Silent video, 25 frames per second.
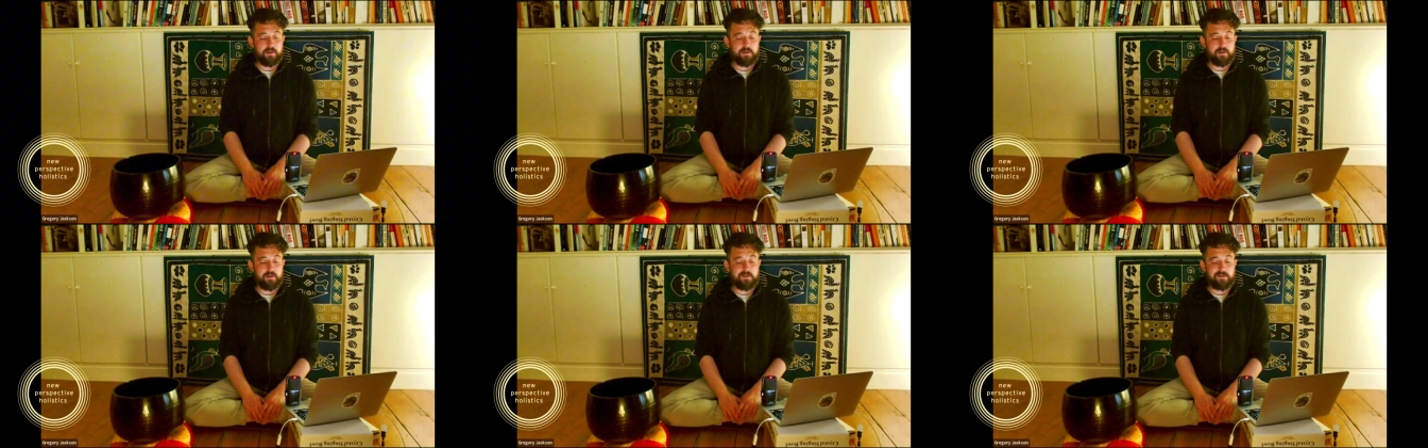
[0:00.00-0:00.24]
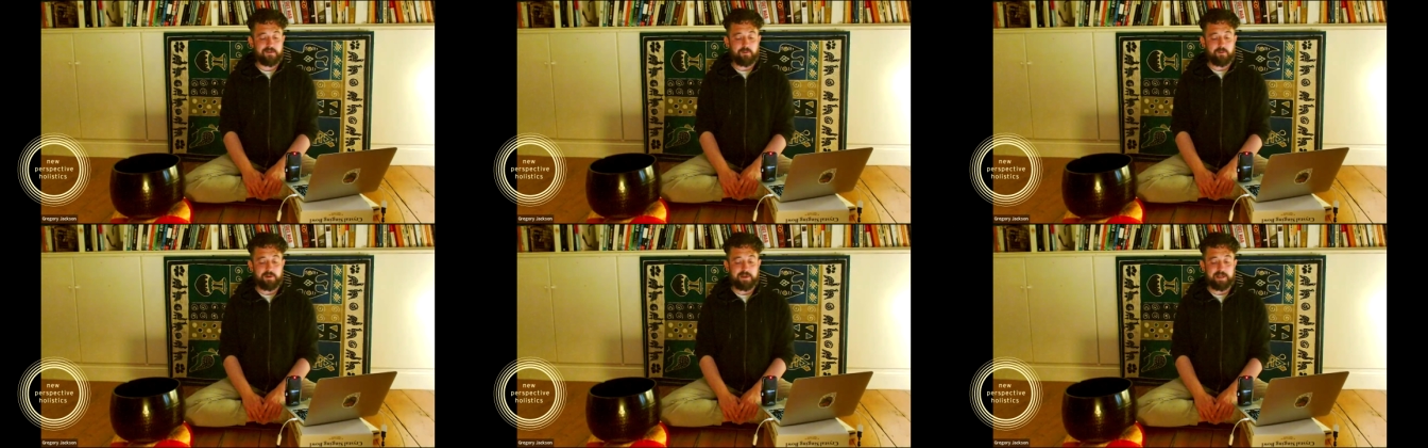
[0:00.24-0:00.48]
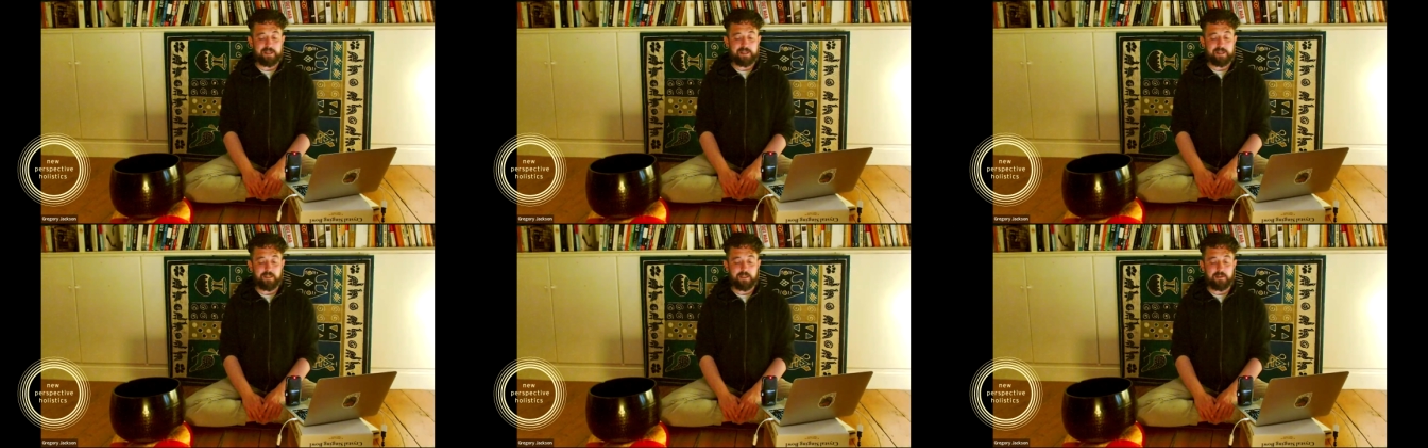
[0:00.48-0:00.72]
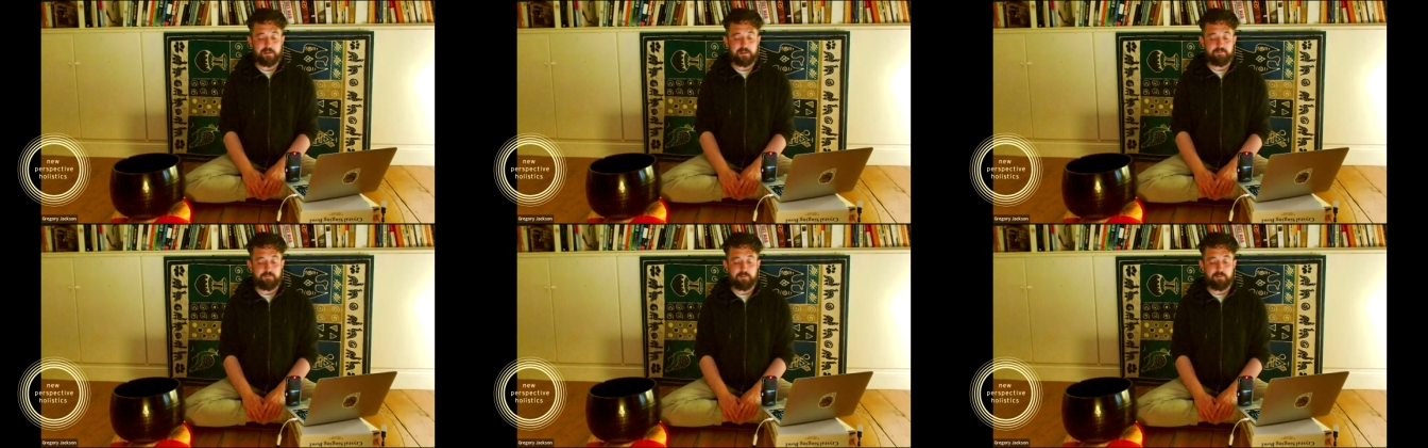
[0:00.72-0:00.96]
so we can
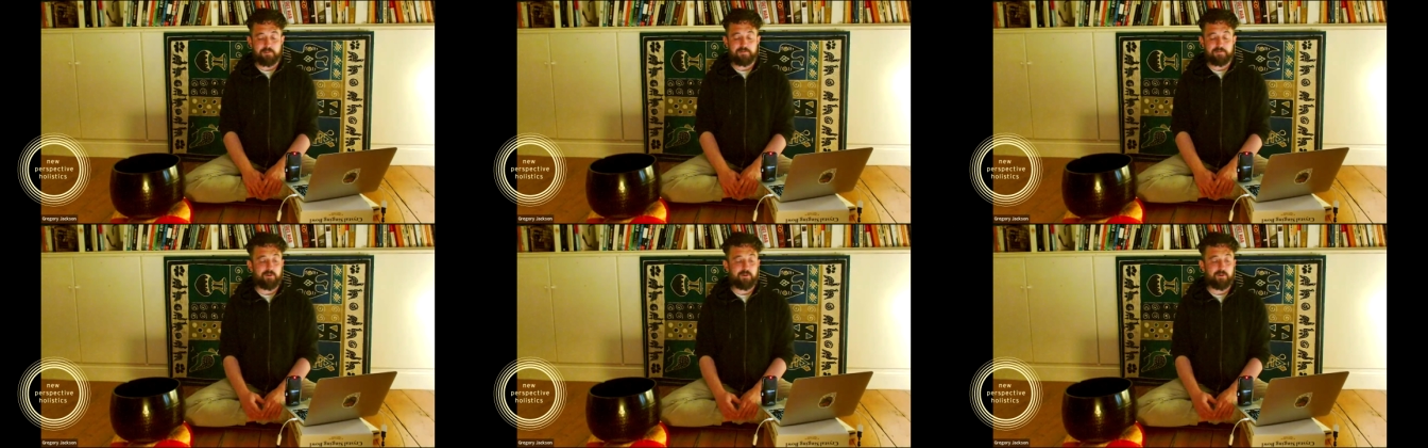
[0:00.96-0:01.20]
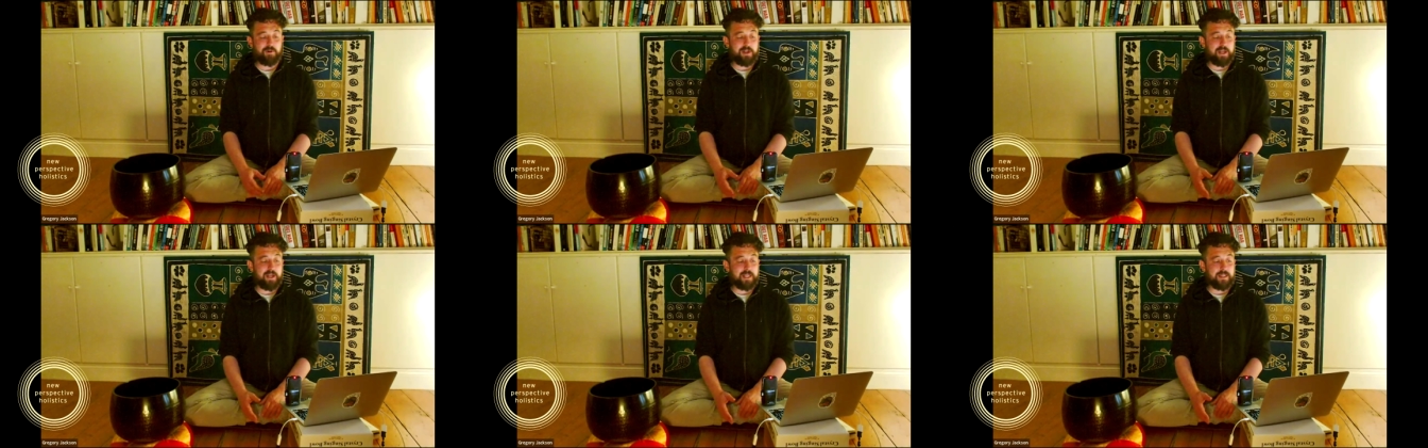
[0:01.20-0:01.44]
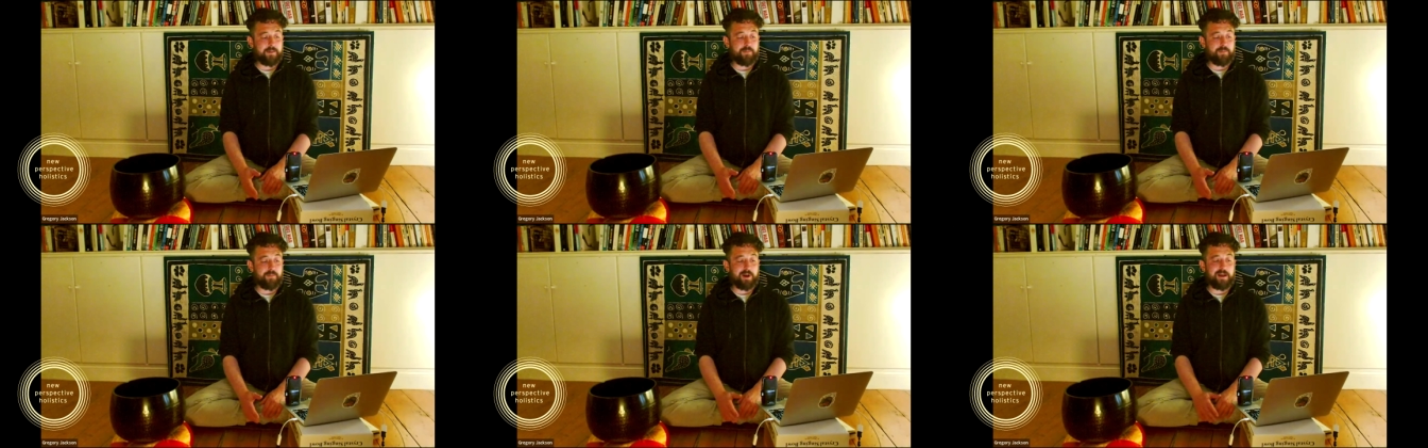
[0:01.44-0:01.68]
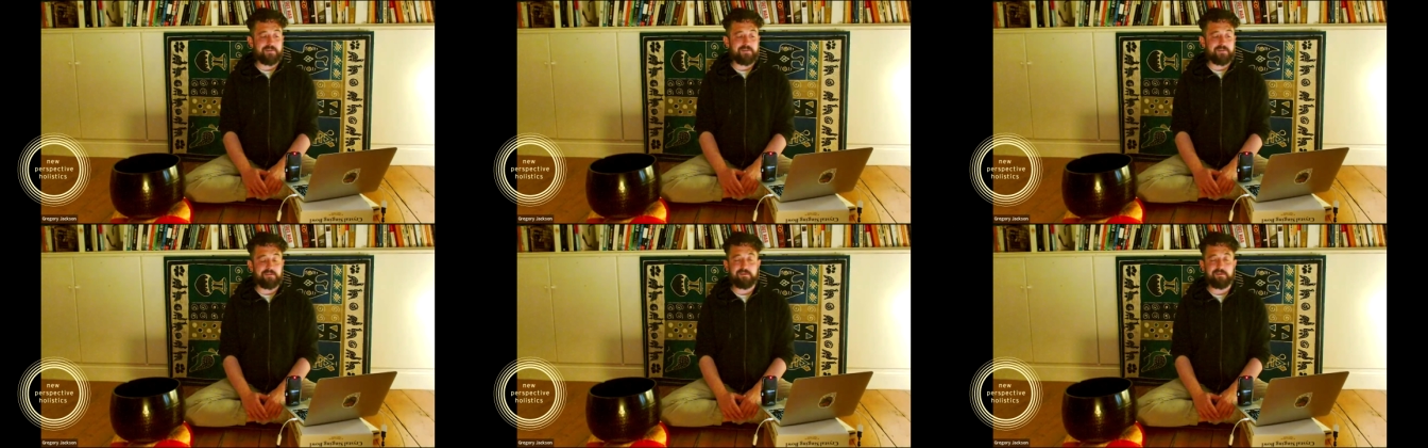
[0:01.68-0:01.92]
live more fully in the
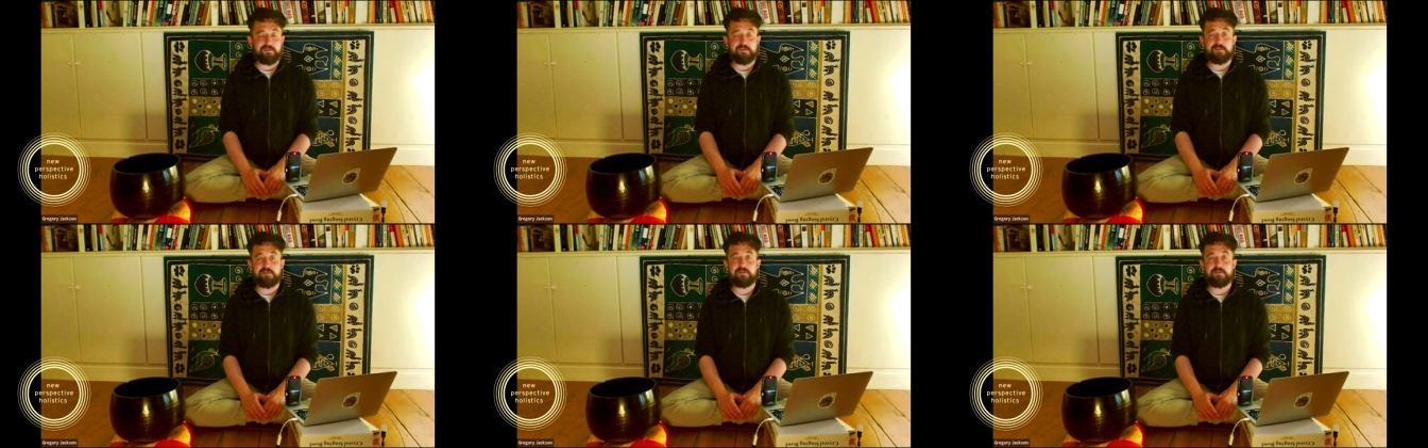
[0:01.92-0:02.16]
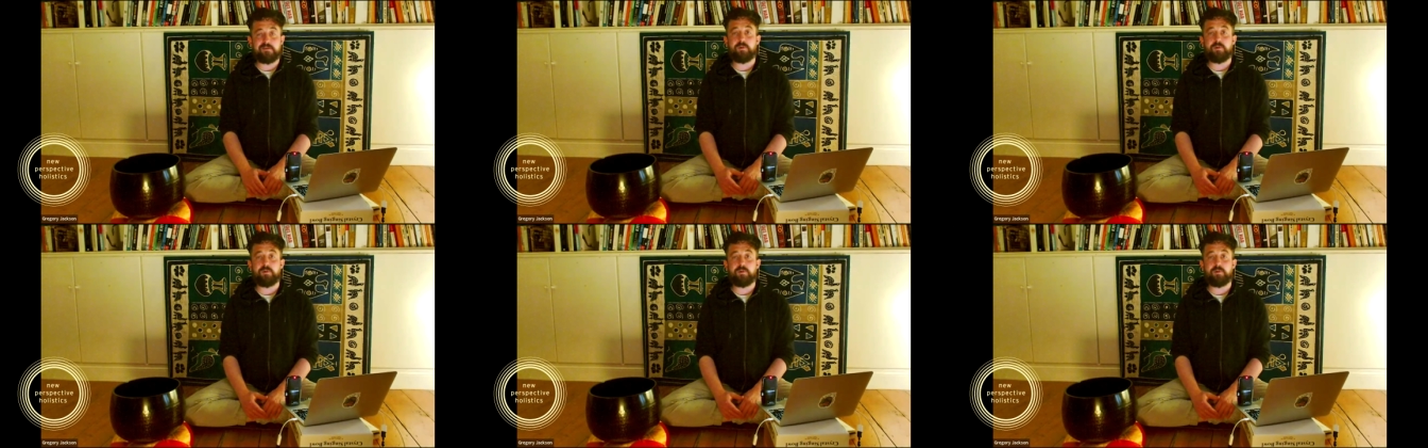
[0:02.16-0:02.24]
present